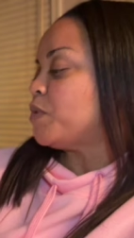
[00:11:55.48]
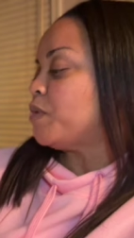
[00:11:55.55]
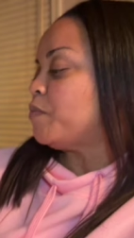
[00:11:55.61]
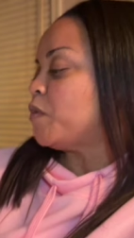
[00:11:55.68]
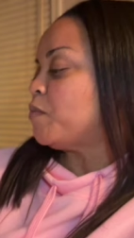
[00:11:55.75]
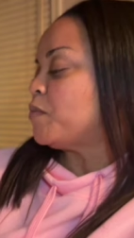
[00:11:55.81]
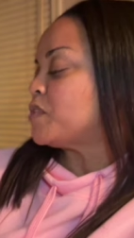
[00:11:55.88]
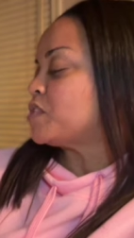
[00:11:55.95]

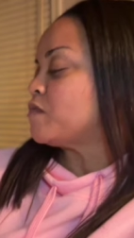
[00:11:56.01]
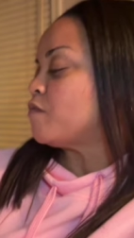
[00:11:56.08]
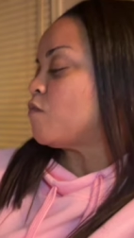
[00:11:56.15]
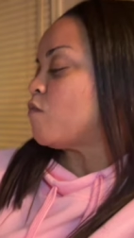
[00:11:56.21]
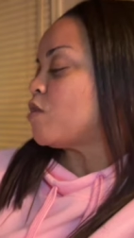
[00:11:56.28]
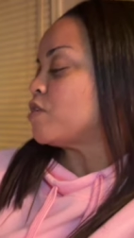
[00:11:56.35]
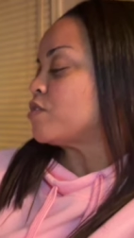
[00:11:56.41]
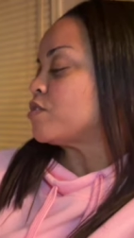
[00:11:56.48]
moments of
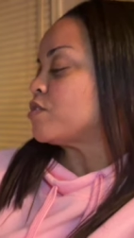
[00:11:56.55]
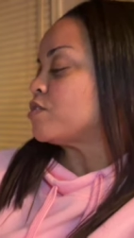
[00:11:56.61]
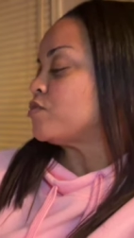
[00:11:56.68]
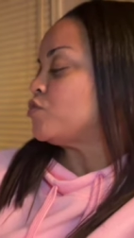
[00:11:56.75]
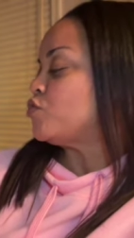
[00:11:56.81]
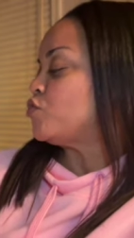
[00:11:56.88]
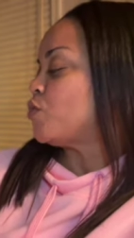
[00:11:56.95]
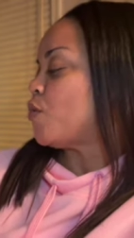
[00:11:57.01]
wonder,
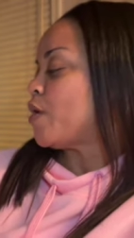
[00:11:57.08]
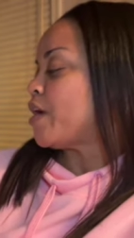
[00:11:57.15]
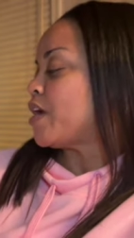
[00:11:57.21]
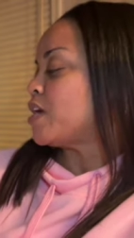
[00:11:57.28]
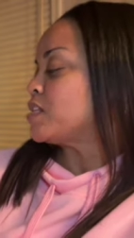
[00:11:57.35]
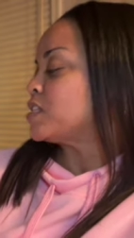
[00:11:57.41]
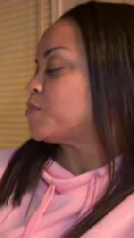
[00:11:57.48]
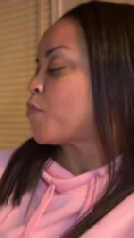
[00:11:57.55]
joy,
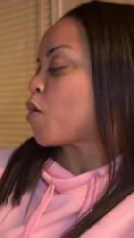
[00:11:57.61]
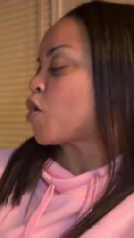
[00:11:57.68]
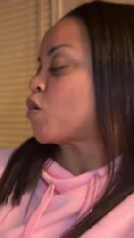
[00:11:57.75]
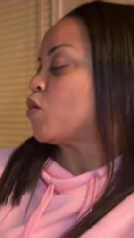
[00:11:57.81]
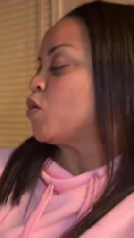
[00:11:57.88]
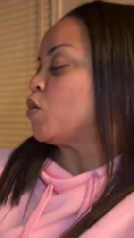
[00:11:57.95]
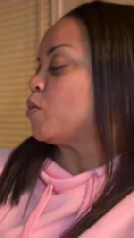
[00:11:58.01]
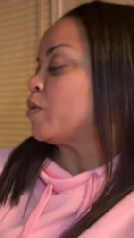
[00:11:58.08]
and
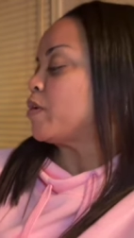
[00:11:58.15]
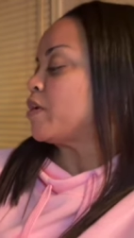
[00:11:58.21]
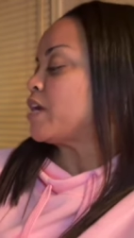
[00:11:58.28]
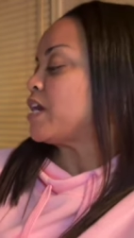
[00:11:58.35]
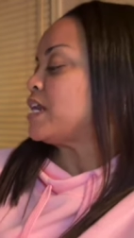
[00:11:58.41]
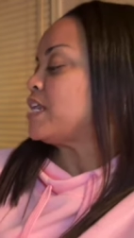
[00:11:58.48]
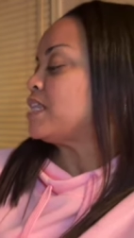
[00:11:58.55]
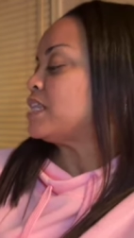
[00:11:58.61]
sparkle where
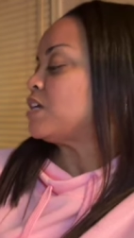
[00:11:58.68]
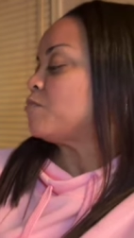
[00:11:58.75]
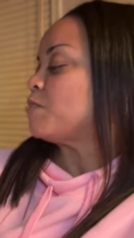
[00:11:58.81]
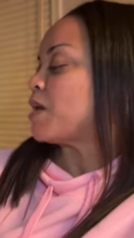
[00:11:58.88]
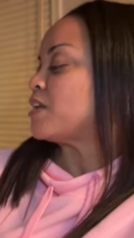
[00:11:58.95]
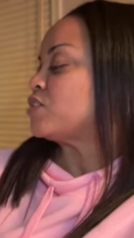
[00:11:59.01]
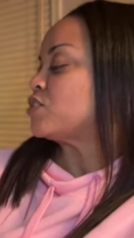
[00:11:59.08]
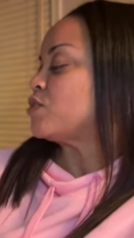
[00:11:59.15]
anything
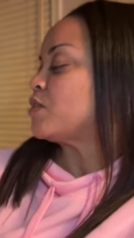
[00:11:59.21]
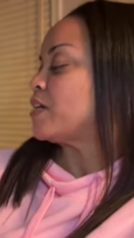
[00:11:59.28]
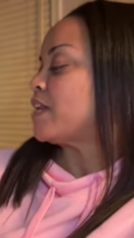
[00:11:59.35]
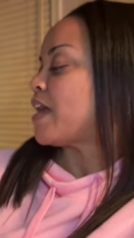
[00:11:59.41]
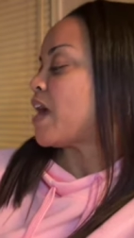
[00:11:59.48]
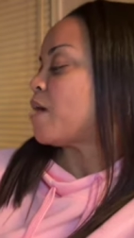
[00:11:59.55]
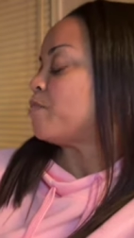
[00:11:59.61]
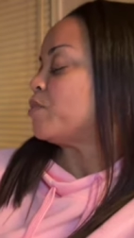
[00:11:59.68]
magical can
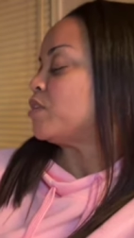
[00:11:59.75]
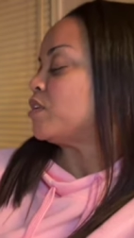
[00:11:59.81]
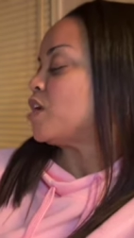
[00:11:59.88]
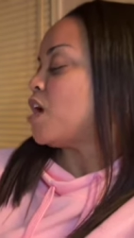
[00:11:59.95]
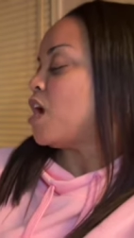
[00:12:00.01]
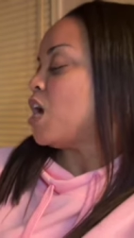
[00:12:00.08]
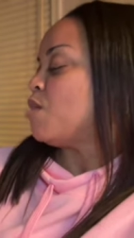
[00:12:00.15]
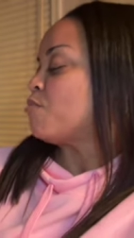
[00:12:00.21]
happen.
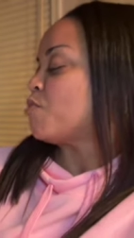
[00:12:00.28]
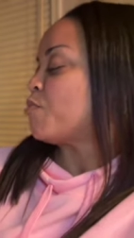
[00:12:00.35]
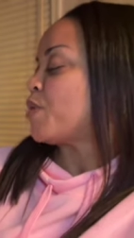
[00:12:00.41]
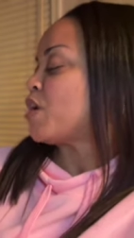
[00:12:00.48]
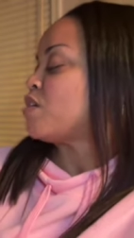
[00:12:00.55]
Prepare